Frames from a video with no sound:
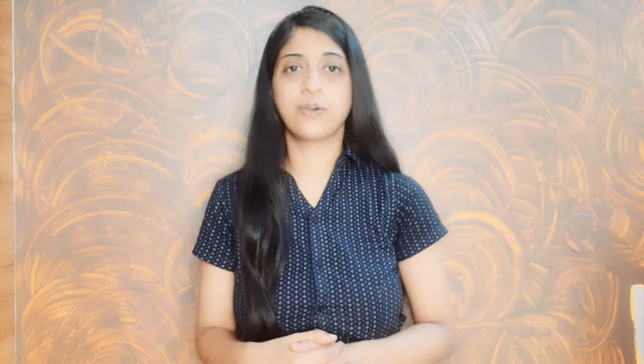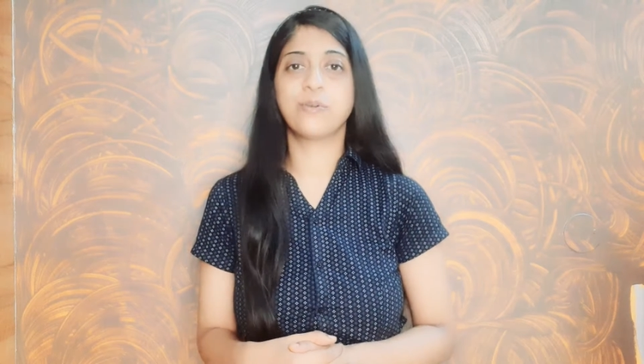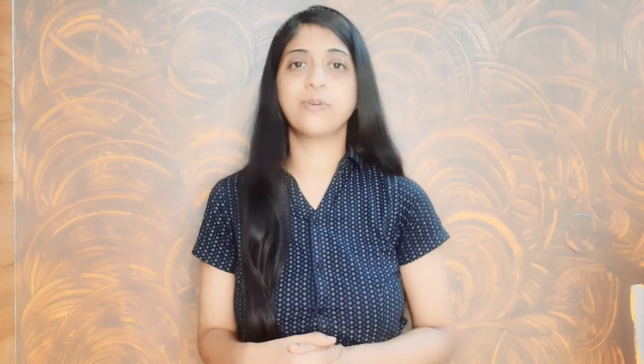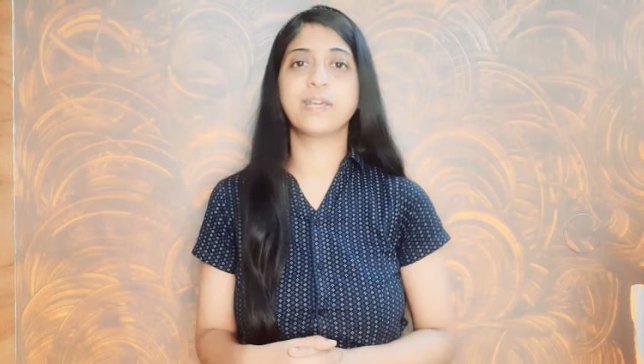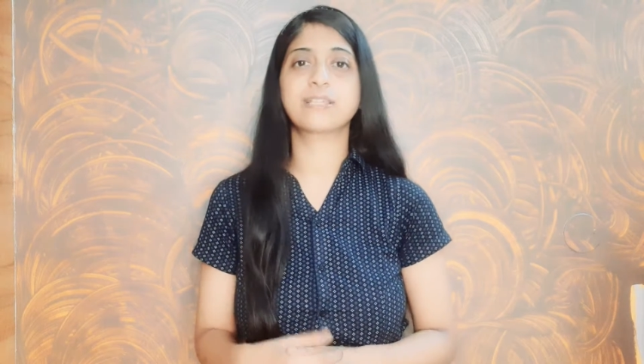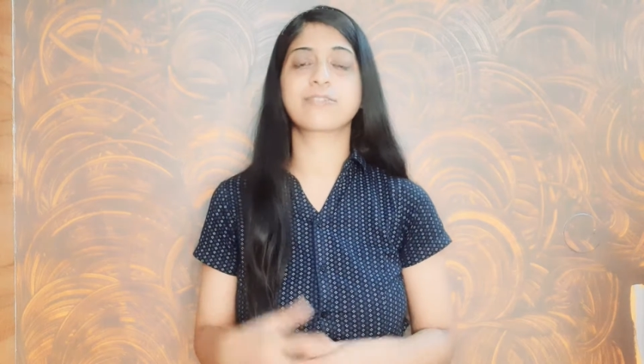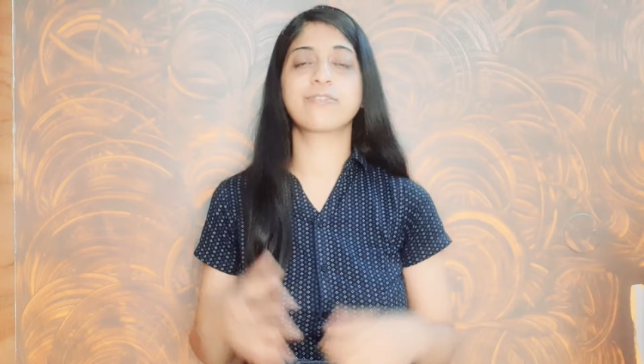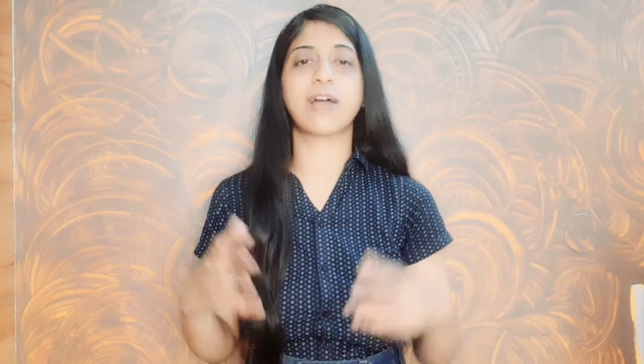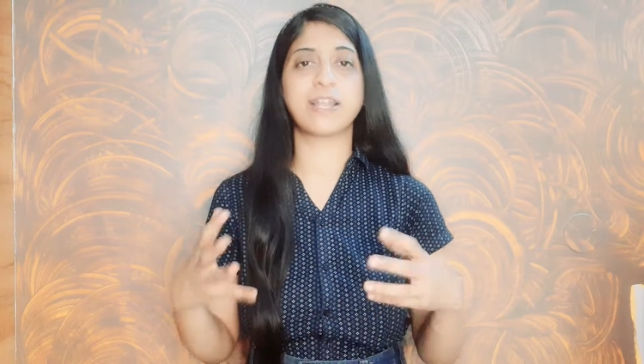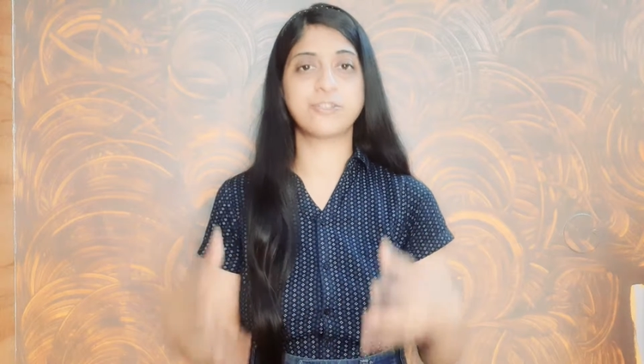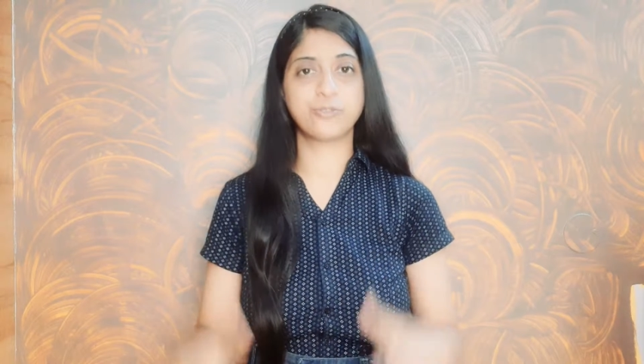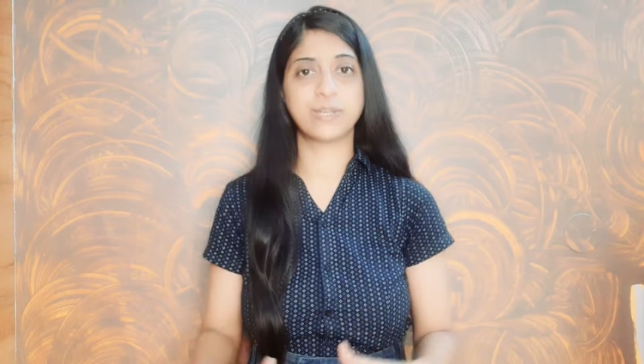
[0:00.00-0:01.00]
who has
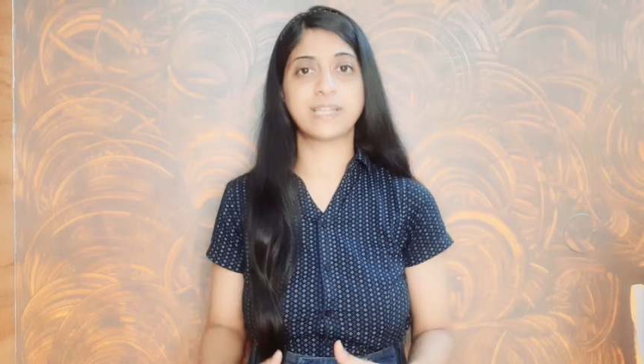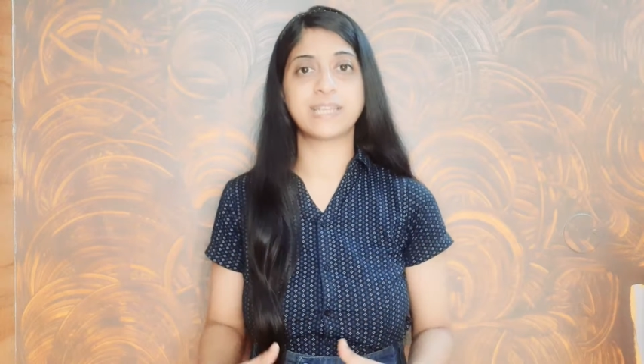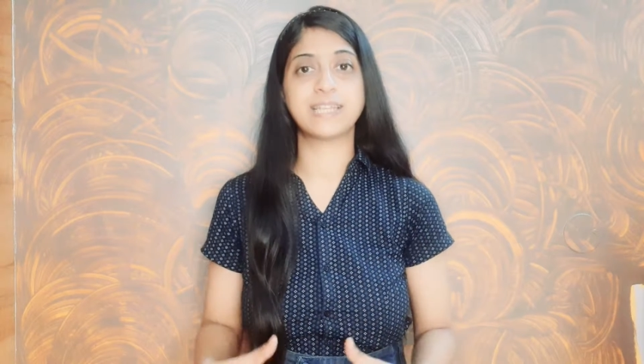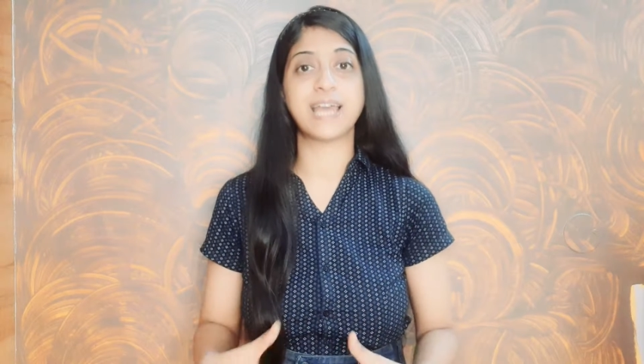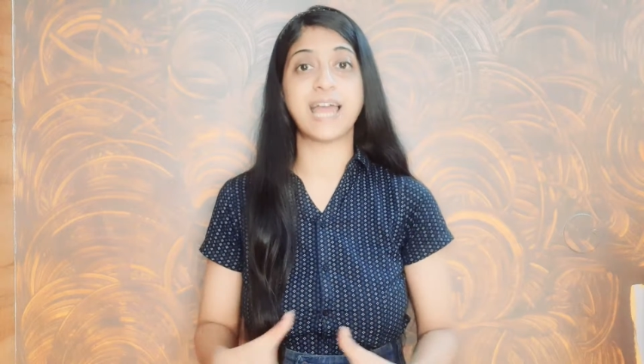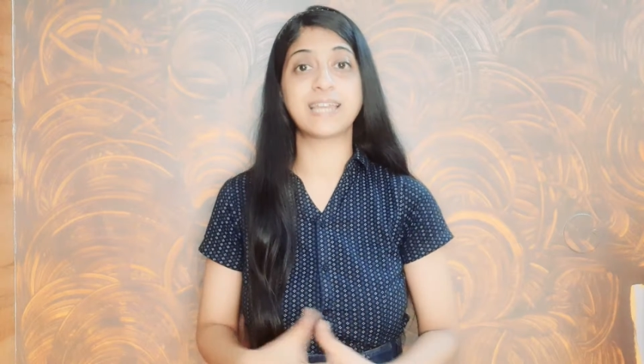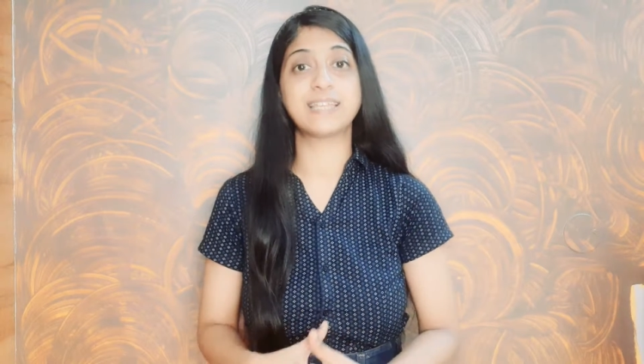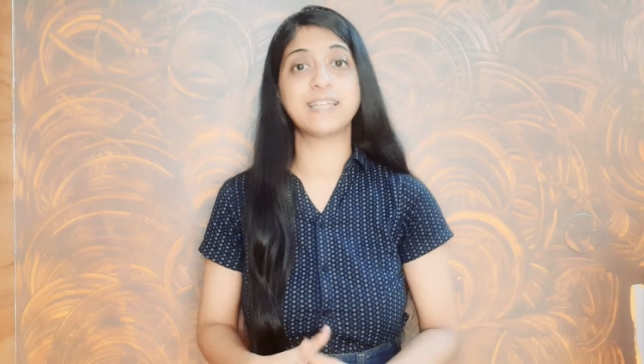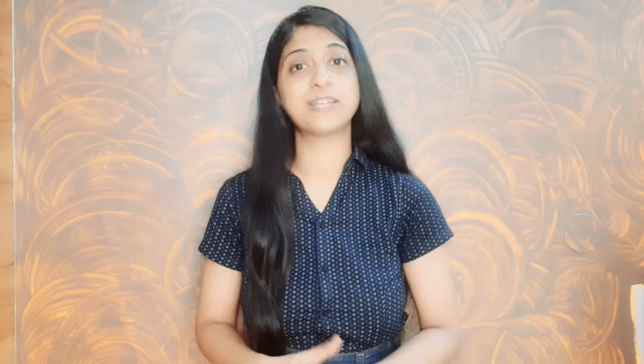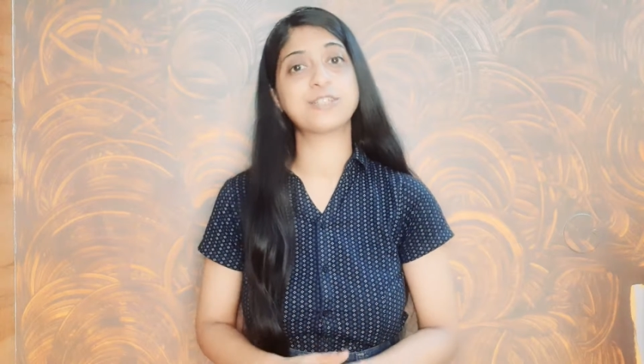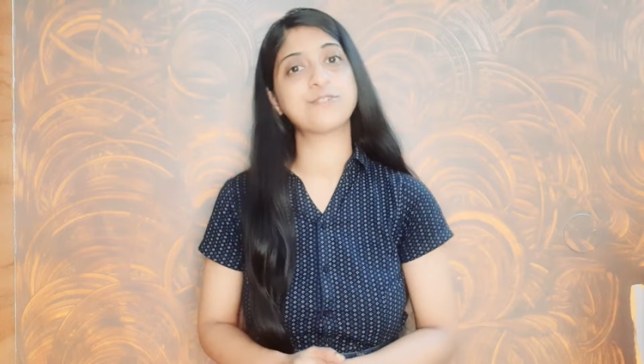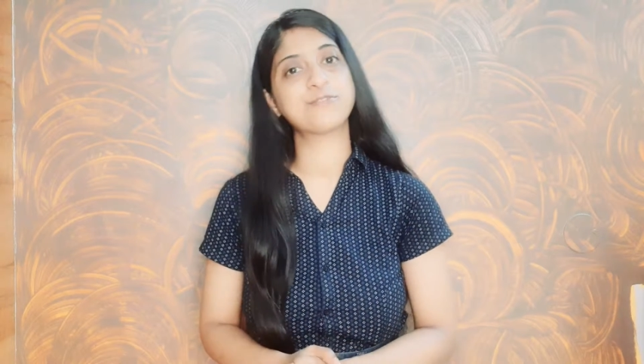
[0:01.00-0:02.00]
graduated at the
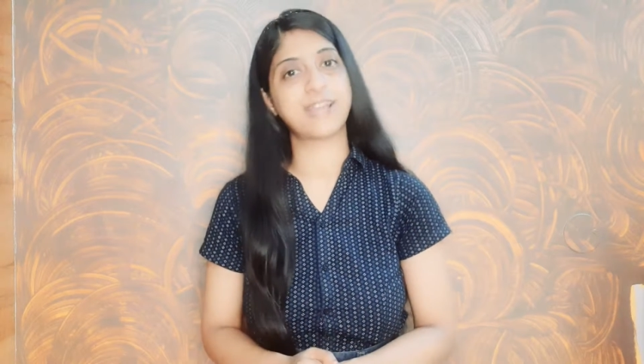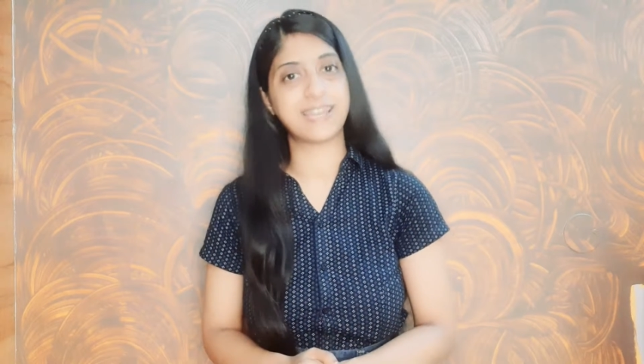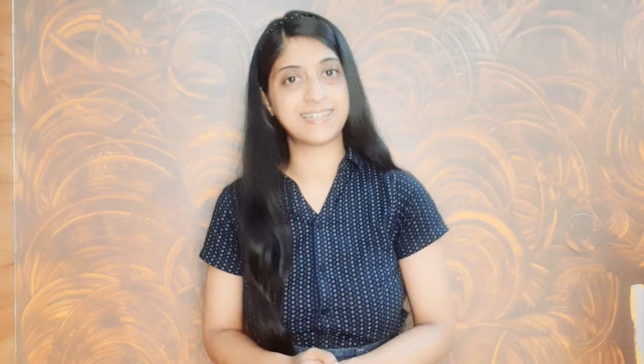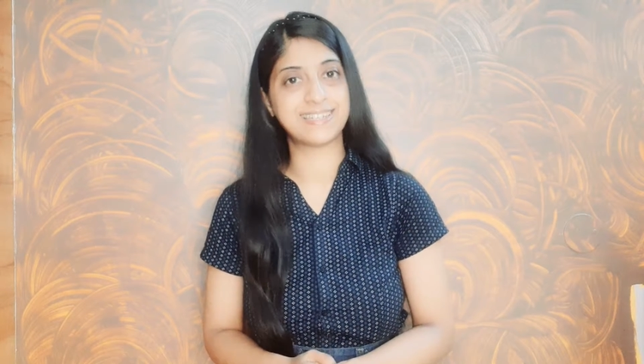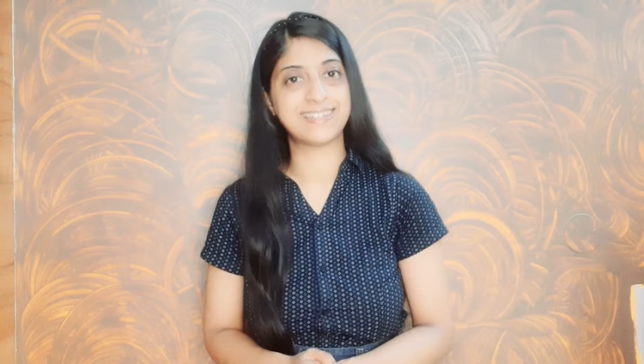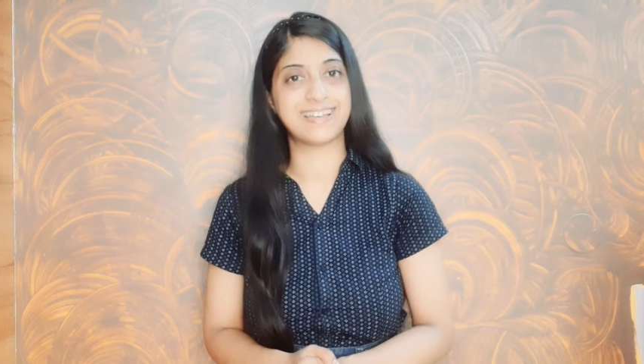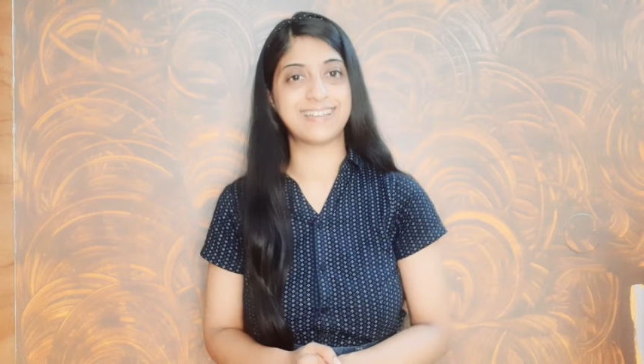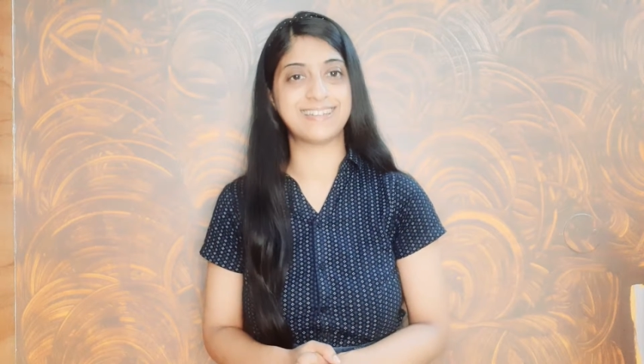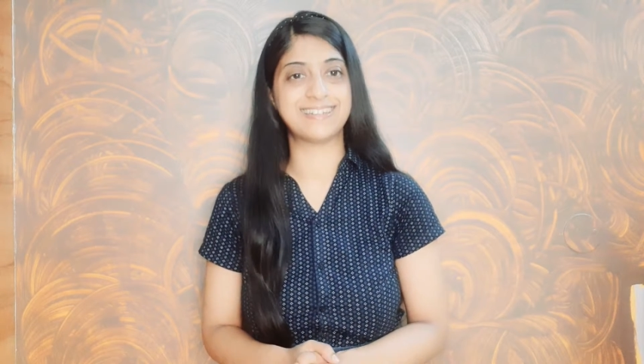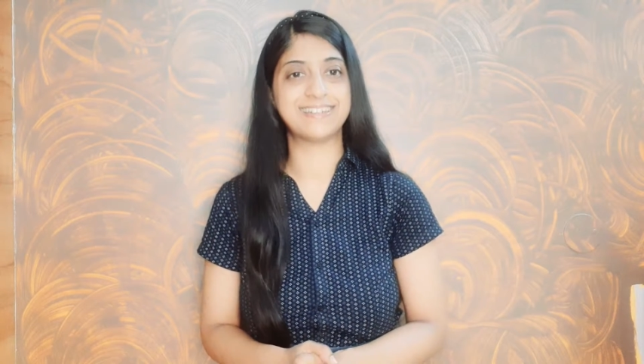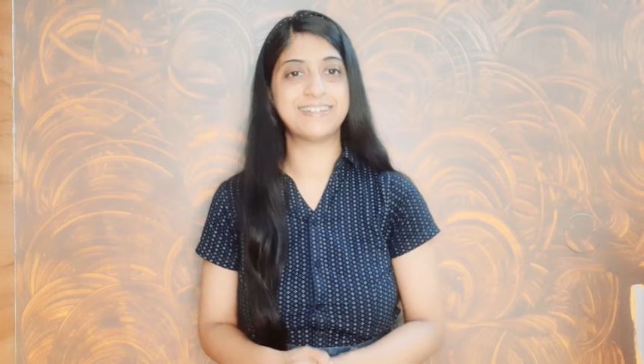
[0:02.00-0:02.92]
age of 99